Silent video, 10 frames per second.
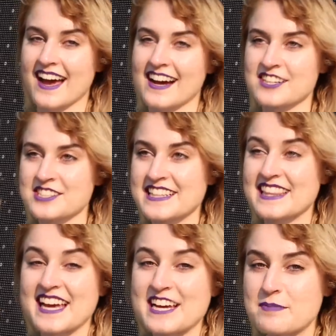I actually
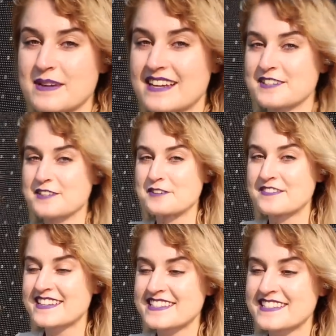like being
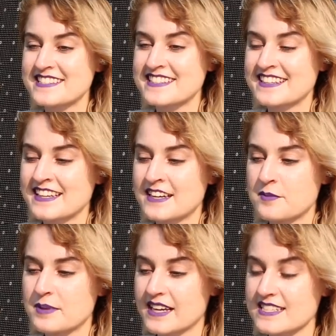nervous
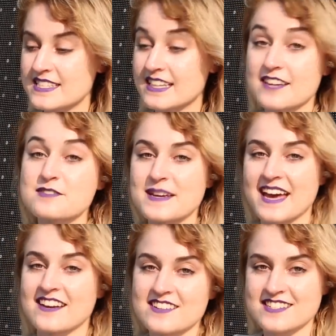because it gives me
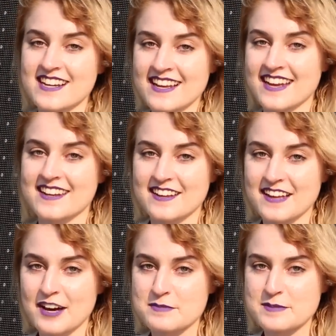energy and it
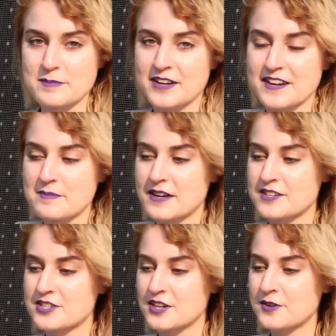helps me put on a
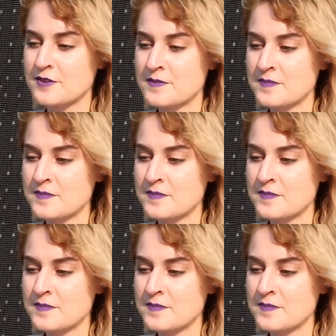better show.